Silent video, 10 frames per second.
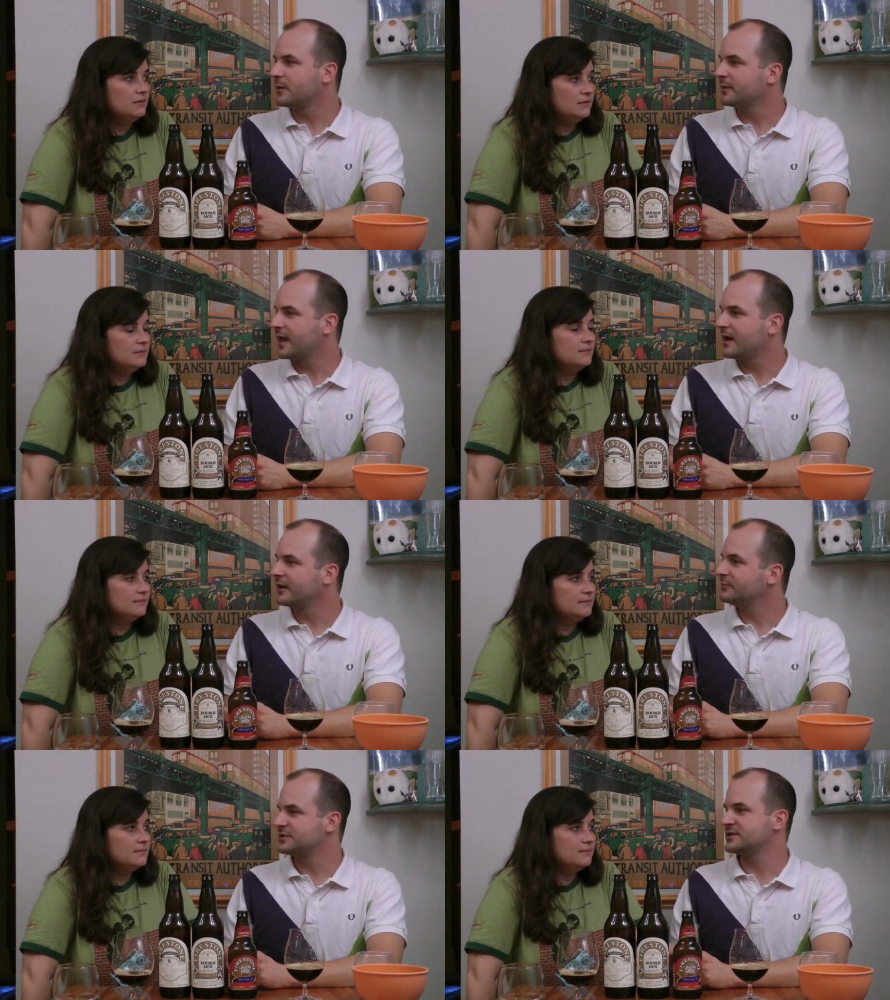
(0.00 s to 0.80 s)
Speaker 1: Bourbon
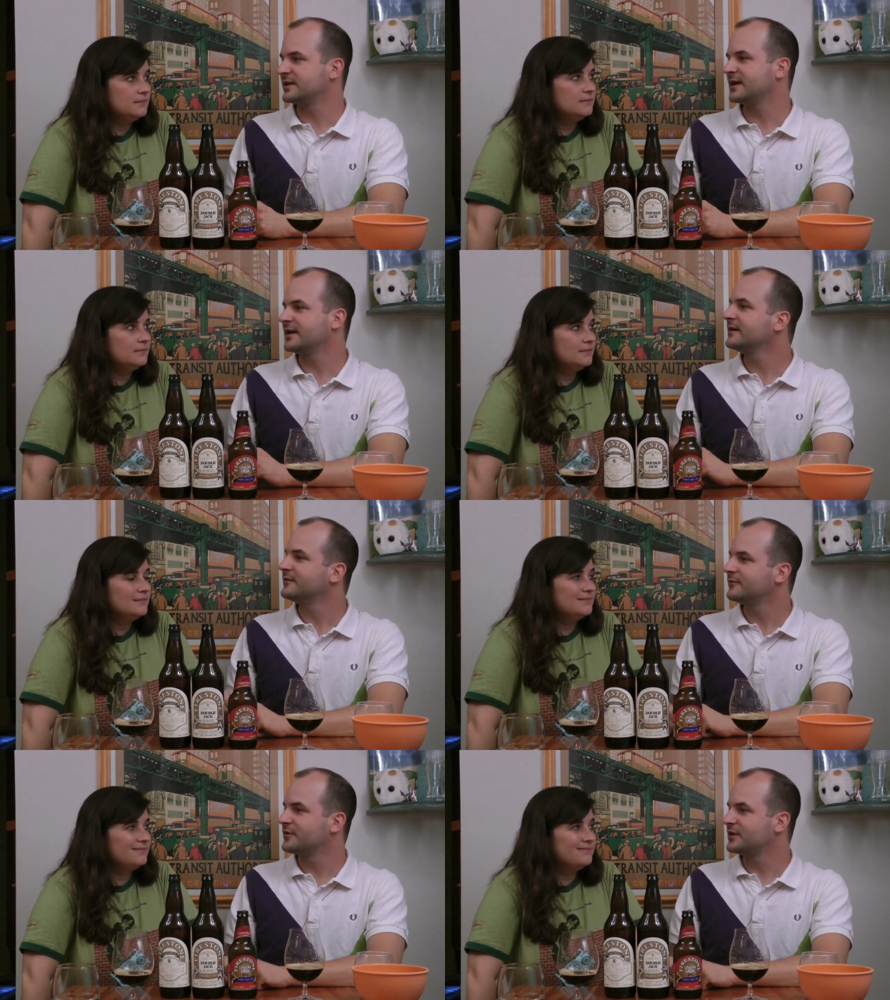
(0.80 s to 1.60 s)
County was sick
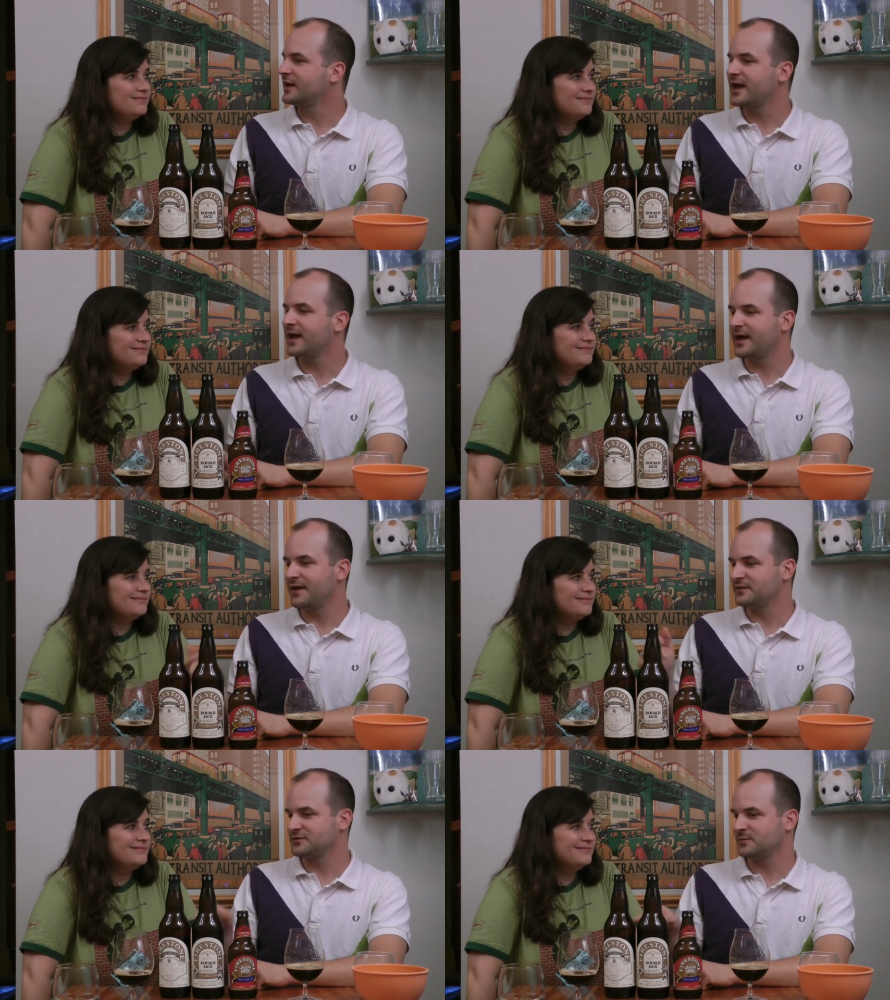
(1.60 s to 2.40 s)
for the
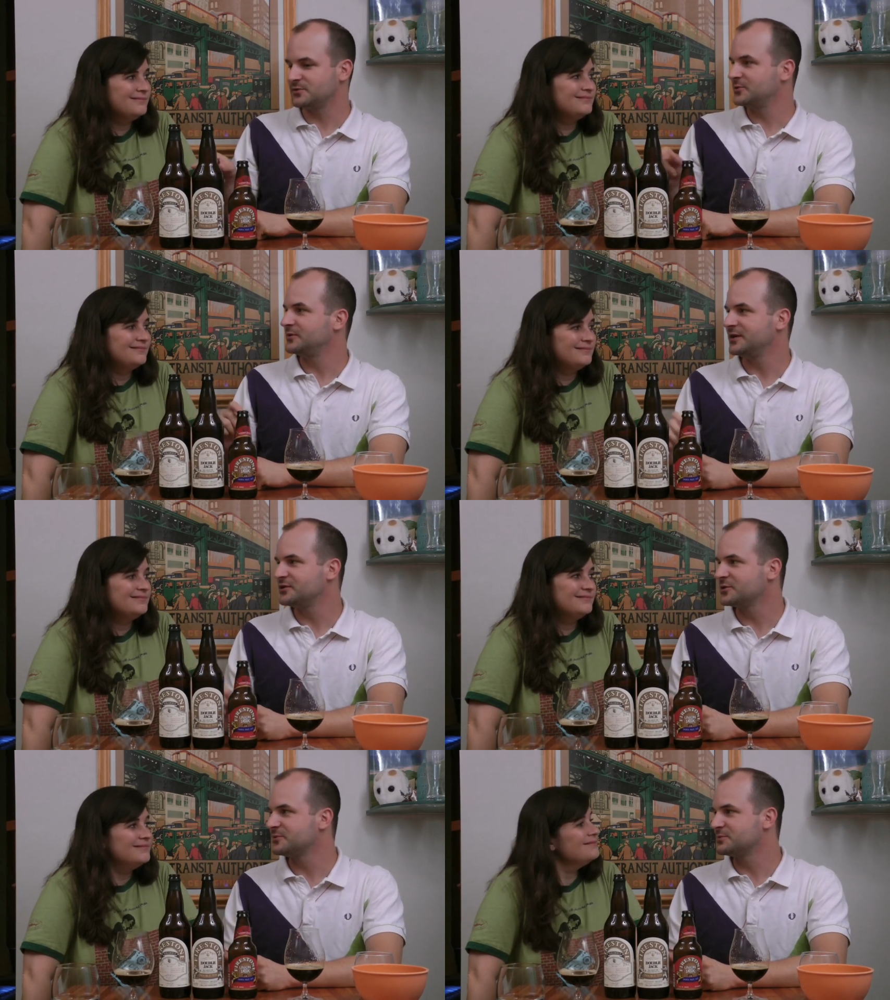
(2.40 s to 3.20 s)
day and the substitute
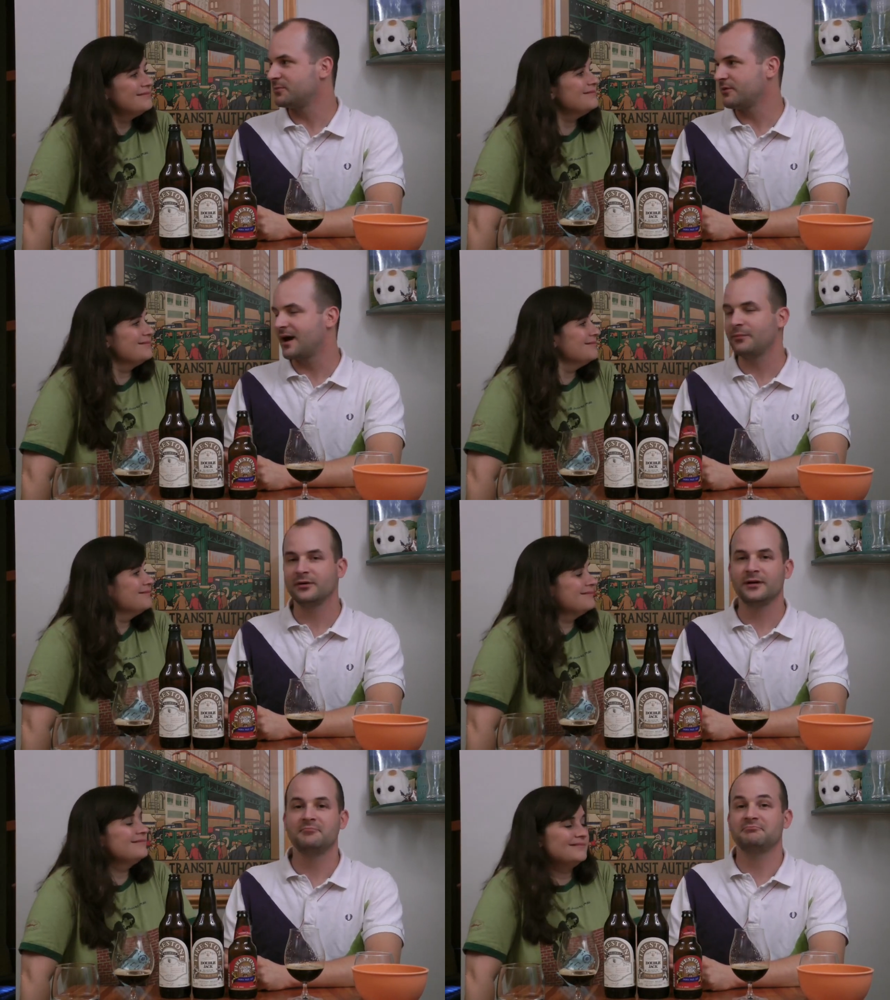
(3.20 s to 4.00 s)
teacher was
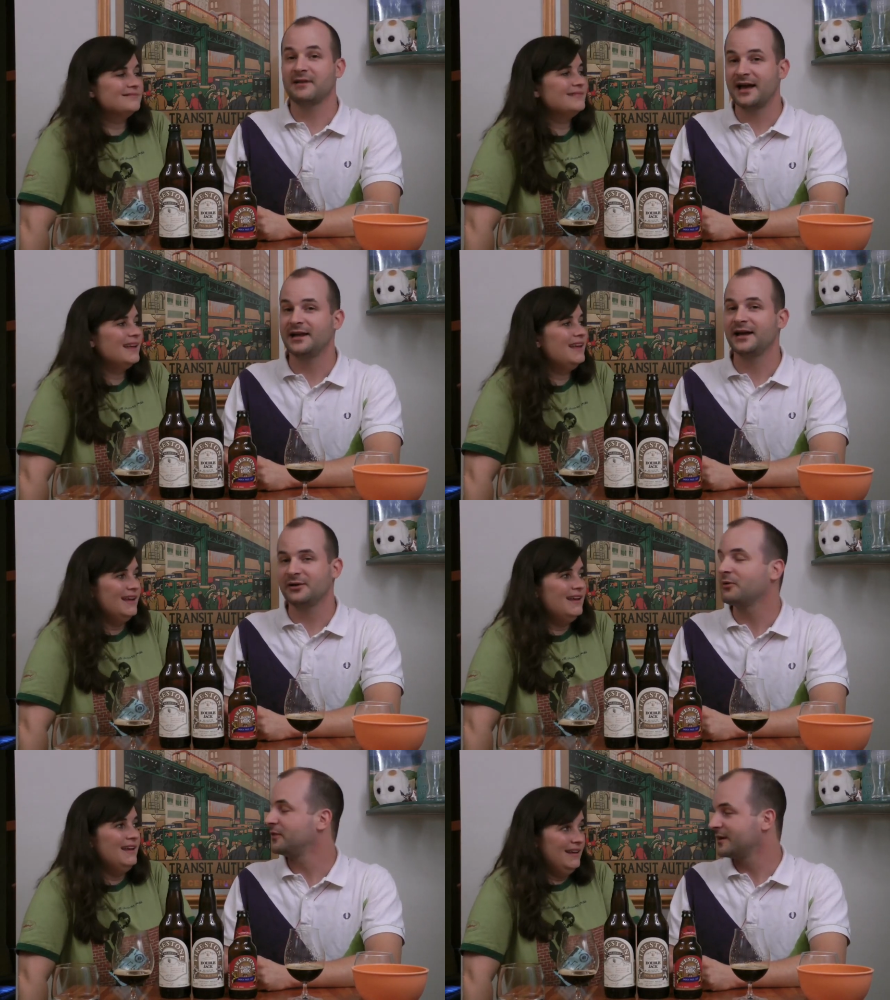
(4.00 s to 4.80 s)
Parabola, I,
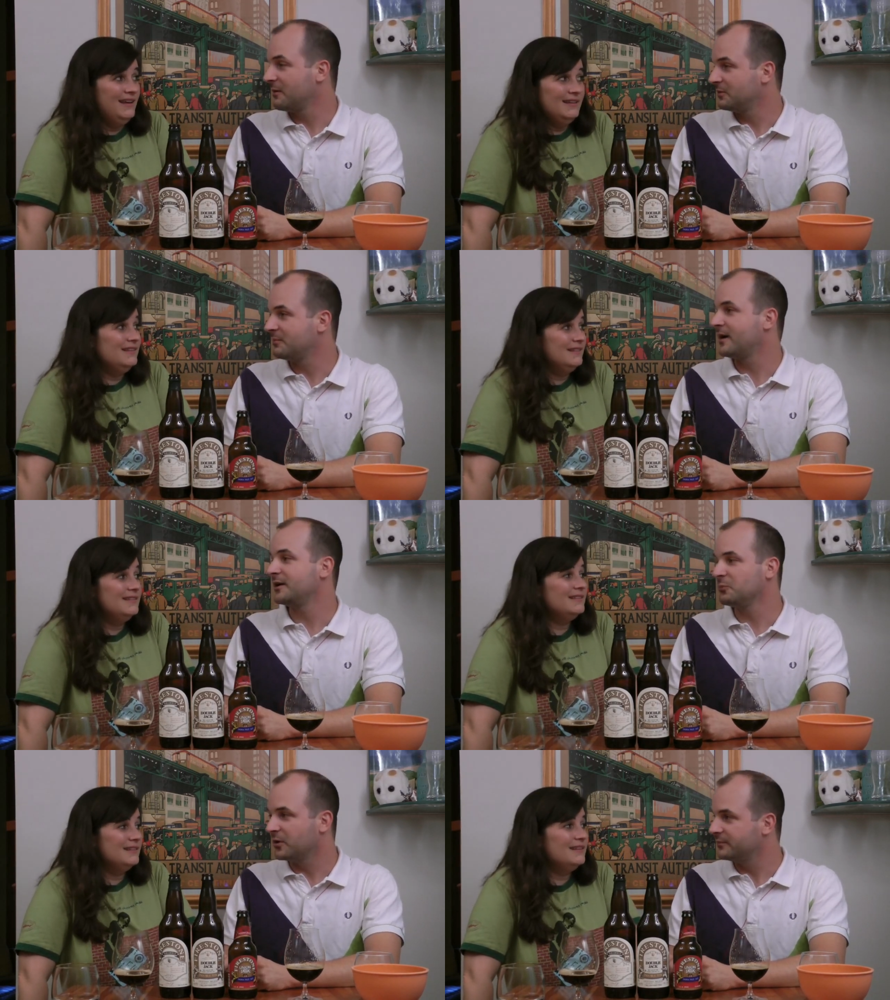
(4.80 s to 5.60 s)
I don't think I would
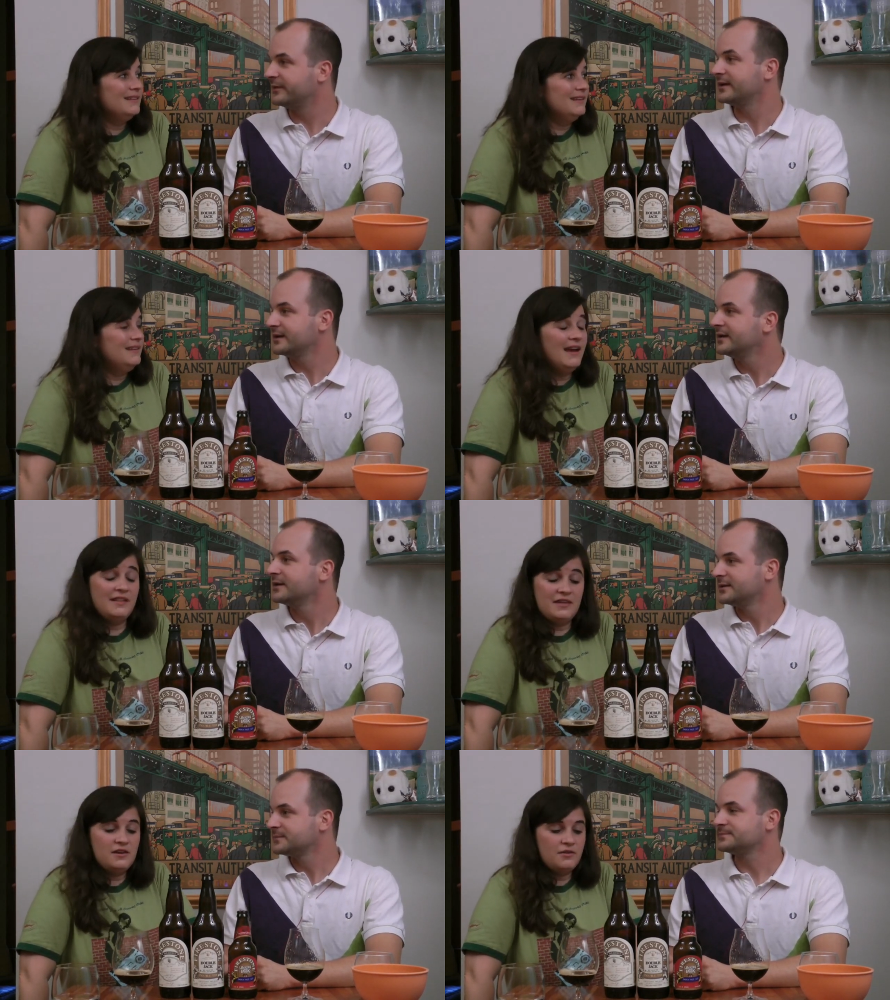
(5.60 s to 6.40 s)
mind one bit.
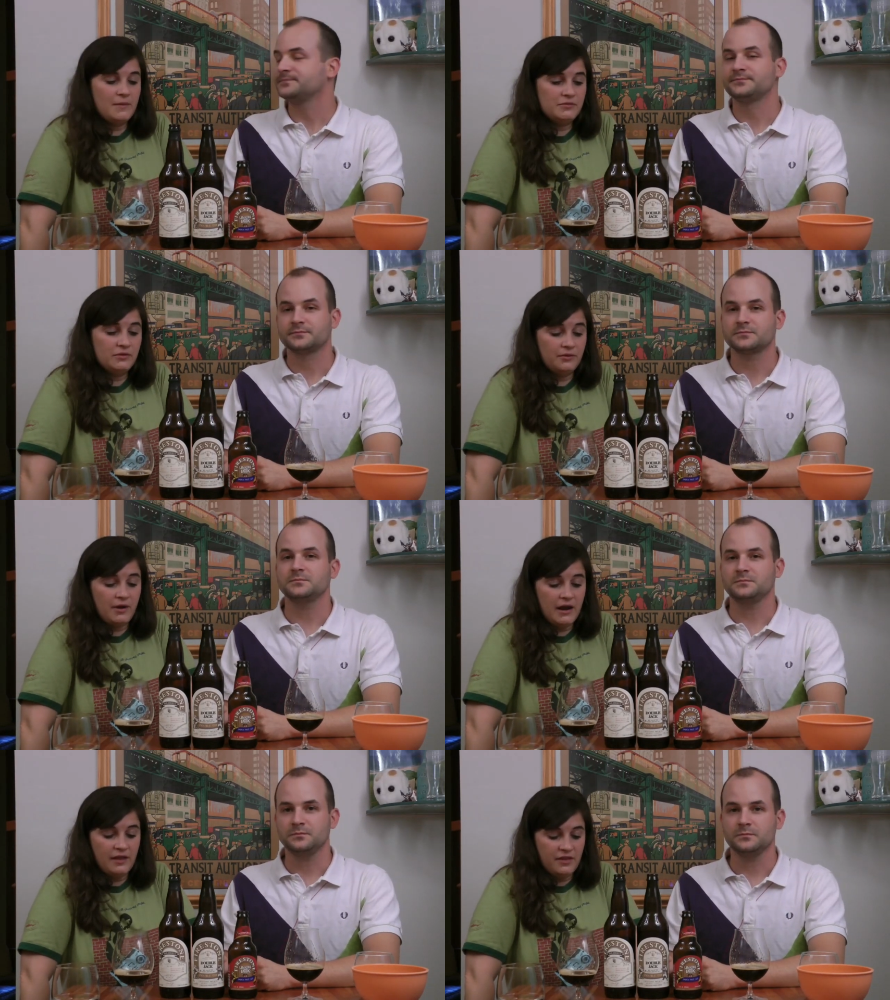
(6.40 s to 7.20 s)
Speaker 2: Yeah, I think you're
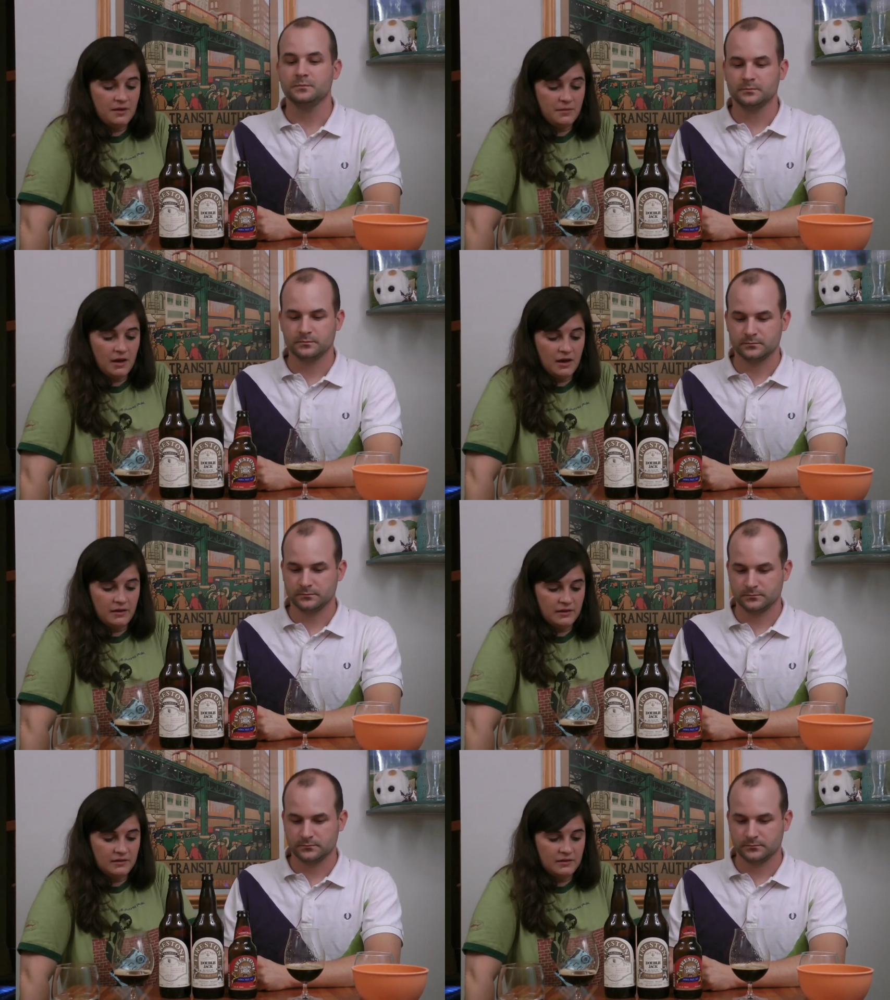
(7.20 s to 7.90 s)
absolutely right. I think uh,